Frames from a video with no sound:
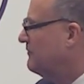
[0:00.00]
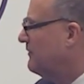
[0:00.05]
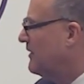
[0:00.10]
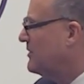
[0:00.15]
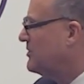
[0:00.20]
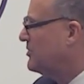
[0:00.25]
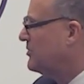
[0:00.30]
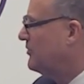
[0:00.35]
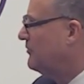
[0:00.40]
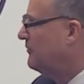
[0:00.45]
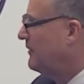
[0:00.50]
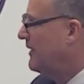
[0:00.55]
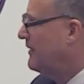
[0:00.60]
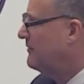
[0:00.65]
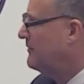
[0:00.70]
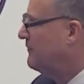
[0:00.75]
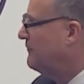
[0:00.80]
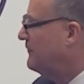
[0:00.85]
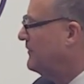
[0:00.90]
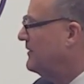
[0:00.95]
investor,
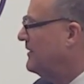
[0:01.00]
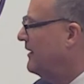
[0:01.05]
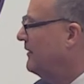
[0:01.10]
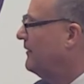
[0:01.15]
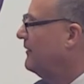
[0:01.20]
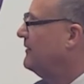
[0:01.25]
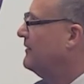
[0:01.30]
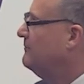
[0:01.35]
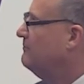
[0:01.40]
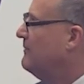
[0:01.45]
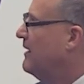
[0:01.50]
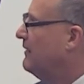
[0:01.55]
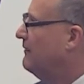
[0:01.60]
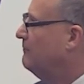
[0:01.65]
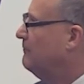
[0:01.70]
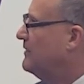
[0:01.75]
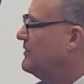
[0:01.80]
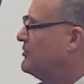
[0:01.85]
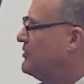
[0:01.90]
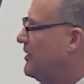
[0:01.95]
ran the Fidelity
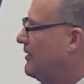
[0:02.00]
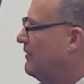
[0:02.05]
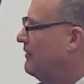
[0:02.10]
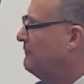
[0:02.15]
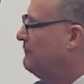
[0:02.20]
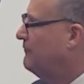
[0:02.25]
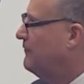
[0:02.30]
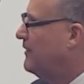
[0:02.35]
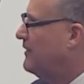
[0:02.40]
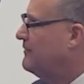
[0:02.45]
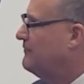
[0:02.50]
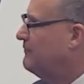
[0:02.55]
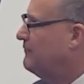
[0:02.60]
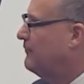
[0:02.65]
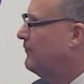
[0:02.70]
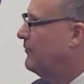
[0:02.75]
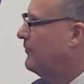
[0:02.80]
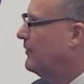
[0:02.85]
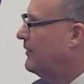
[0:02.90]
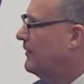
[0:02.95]
Magellan Fund
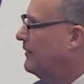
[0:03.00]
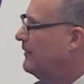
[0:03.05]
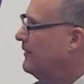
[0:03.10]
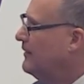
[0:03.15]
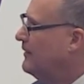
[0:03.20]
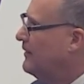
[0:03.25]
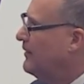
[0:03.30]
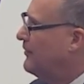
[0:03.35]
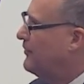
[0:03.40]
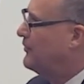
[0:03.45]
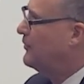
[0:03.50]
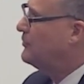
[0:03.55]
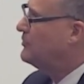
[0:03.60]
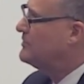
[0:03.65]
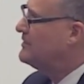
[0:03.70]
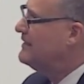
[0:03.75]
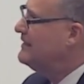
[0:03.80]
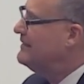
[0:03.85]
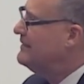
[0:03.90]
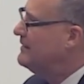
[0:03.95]
for
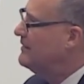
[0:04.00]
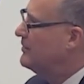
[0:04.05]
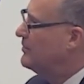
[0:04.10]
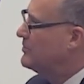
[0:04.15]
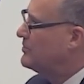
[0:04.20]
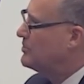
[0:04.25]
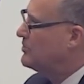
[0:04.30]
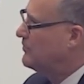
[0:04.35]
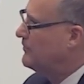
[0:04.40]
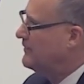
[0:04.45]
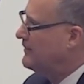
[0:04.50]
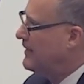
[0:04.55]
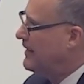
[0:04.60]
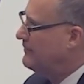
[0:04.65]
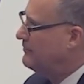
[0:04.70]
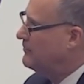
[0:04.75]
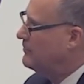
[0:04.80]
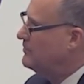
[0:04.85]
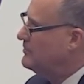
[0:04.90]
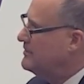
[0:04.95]
thirteen years. Over
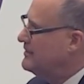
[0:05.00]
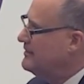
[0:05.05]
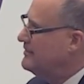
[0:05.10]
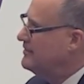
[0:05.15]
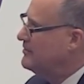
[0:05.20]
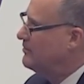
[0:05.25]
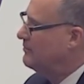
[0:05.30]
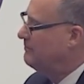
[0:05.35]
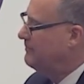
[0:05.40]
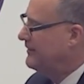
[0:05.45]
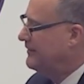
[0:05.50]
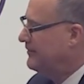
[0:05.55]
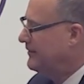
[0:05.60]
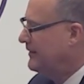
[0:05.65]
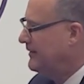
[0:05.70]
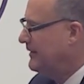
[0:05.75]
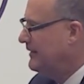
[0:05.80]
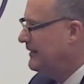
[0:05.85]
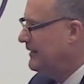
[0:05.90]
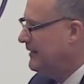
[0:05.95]
that thirteen-year
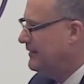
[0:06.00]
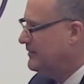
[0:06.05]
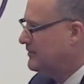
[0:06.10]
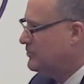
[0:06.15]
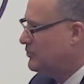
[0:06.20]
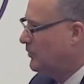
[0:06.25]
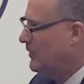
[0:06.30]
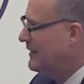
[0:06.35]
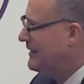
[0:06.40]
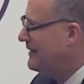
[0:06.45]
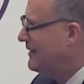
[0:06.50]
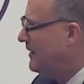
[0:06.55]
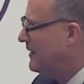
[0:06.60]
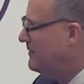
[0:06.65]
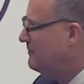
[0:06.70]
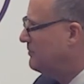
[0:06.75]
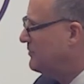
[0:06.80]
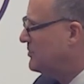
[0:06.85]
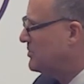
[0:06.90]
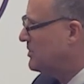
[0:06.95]
period, he had a
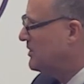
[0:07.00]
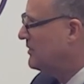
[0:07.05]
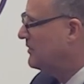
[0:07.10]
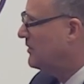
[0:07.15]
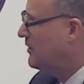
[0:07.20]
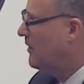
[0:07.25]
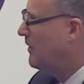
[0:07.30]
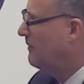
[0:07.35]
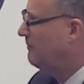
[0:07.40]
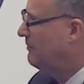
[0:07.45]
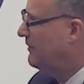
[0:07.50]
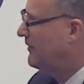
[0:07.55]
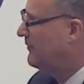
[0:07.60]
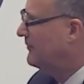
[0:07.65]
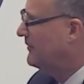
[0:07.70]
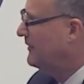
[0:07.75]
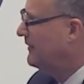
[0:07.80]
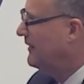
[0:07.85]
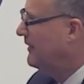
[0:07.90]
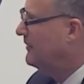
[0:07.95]
twenty-nine percent
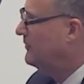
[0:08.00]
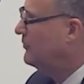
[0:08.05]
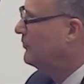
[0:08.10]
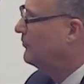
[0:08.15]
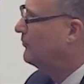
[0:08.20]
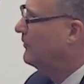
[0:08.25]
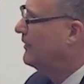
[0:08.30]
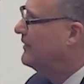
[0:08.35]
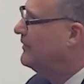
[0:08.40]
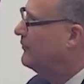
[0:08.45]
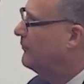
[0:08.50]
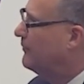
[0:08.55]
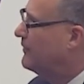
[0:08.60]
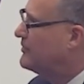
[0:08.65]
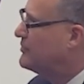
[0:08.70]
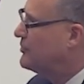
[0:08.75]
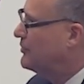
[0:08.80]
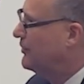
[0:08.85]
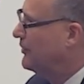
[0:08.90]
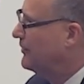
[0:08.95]
compounded annual rate of
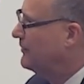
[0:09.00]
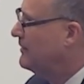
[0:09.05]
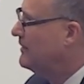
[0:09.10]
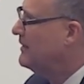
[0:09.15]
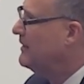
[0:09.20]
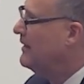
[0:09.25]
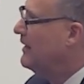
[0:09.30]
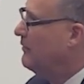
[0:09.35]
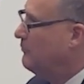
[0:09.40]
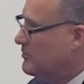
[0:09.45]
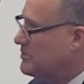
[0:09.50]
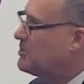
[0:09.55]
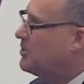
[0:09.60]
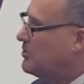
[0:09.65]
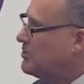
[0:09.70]
return. It was